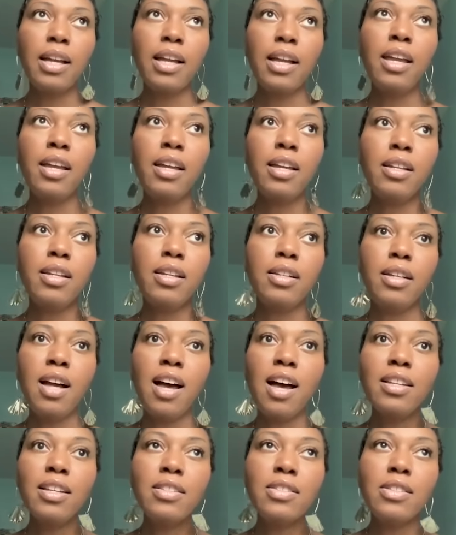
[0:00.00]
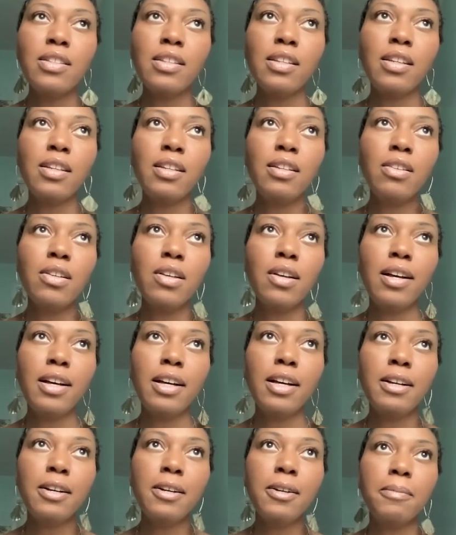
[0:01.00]
and honestly
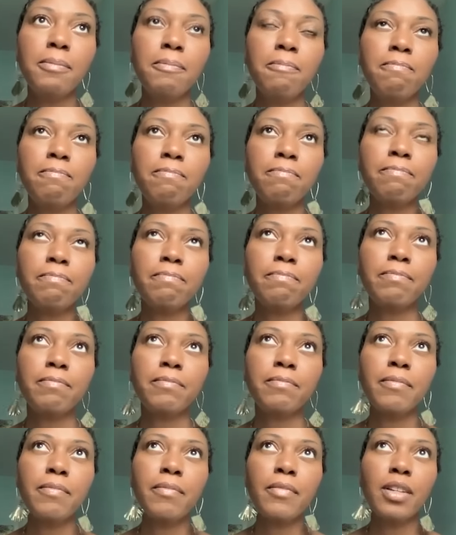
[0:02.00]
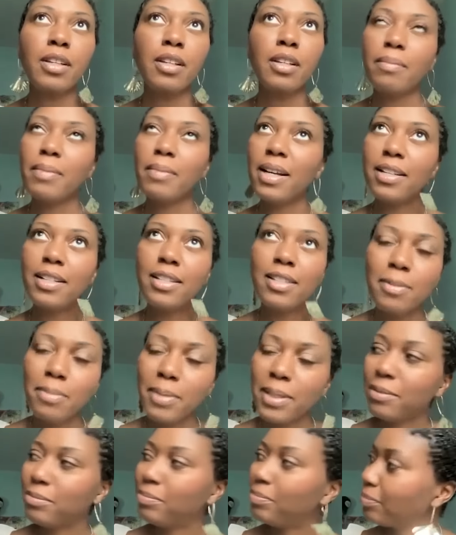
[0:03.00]
um my
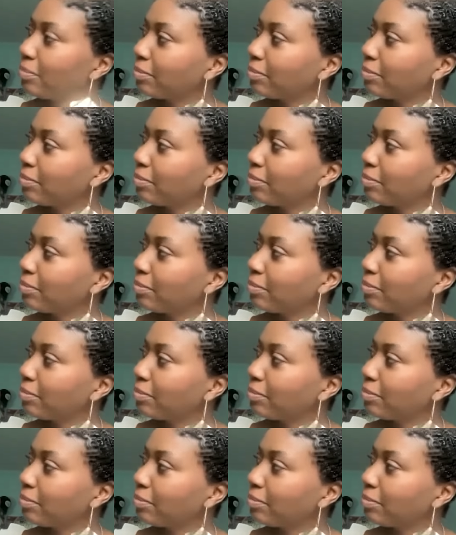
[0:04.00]
husband